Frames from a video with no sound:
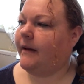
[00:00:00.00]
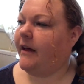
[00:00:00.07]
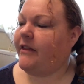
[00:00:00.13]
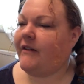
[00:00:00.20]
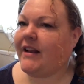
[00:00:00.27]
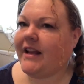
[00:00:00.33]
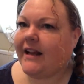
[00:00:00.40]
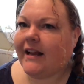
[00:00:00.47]
are
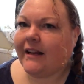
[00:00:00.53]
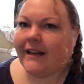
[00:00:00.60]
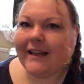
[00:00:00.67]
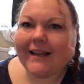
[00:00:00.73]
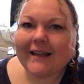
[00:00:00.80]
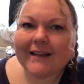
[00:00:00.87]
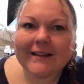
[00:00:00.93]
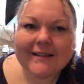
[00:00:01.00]
there any little
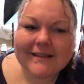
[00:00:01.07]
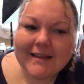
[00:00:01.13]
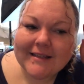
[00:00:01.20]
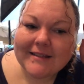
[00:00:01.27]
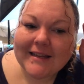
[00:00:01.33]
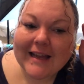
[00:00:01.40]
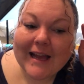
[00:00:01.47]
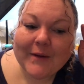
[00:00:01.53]
ears
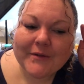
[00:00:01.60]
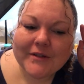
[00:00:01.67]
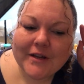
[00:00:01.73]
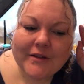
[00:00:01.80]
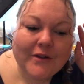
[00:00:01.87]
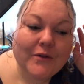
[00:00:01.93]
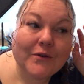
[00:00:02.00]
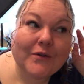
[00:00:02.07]
listening
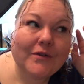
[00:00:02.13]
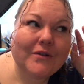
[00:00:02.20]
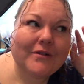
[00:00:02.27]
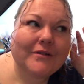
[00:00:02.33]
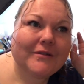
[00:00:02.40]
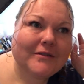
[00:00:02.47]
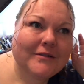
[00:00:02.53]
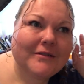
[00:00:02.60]
outside the door?
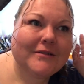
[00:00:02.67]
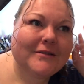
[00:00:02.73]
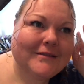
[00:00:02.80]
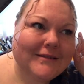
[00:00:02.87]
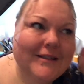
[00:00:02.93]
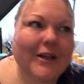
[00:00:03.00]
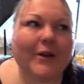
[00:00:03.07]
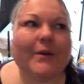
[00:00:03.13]

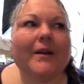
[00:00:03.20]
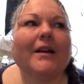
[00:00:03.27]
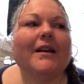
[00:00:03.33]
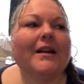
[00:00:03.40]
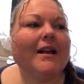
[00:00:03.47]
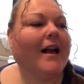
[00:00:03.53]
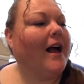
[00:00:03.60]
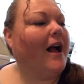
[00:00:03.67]

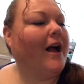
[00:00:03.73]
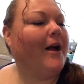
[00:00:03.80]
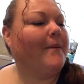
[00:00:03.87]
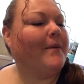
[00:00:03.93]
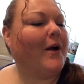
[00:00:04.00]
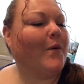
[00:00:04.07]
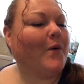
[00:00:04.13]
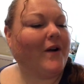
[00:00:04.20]

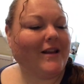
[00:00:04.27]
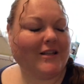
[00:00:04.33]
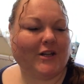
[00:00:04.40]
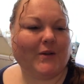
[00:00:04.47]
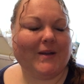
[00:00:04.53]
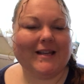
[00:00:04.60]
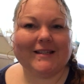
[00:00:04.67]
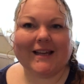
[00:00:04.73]
No. What I
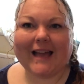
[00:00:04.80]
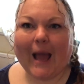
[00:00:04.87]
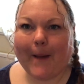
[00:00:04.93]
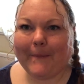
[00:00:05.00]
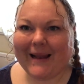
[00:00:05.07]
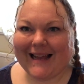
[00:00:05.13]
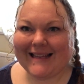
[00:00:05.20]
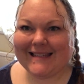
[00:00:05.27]
do is I get a
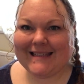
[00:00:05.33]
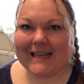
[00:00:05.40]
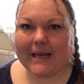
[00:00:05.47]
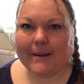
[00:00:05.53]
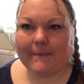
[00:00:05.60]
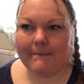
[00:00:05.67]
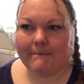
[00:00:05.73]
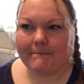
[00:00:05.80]

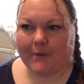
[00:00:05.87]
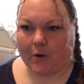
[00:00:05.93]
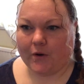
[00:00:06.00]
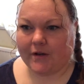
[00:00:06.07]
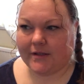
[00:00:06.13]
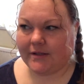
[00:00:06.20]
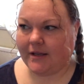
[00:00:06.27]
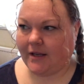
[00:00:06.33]
plastic
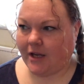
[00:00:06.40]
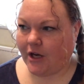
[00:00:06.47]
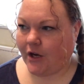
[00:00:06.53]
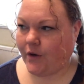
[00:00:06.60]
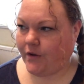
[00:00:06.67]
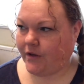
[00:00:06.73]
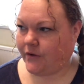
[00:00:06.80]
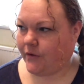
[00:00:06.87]
box, you
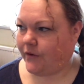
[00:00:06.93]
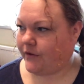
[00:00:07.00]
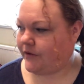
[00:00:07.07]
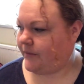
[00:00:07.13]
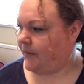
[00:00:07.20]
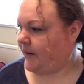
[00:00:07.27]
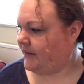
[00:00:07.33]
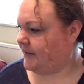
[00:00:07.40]
know, the
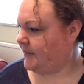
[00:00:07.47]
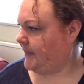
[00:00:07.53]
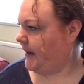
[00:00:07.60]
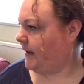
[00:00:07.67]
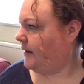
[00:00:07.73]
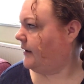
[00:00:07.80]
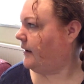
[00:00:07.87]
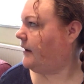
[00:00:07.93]
sorts ones, I
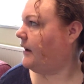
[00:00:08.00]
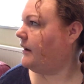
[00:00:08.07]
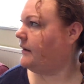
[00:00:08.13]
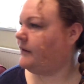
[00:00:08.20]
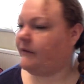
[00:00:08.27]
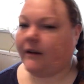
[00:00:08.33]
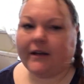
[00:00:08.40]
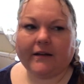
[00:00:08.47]
mean, I
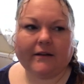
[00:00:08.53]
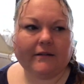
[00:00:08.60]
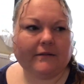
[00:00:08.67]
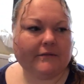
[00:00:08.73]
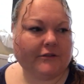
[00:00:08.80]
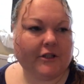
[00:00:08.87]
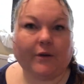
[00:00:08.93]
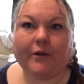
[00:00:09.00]
can't like
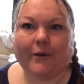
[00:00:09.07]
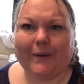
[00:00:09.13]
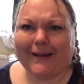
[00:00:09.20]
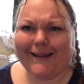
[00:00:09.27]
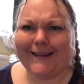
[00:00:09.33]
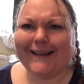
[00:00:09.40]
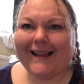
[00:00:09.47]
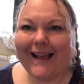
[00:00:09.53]
show you.
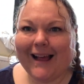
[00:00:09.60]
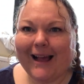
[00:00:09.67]
A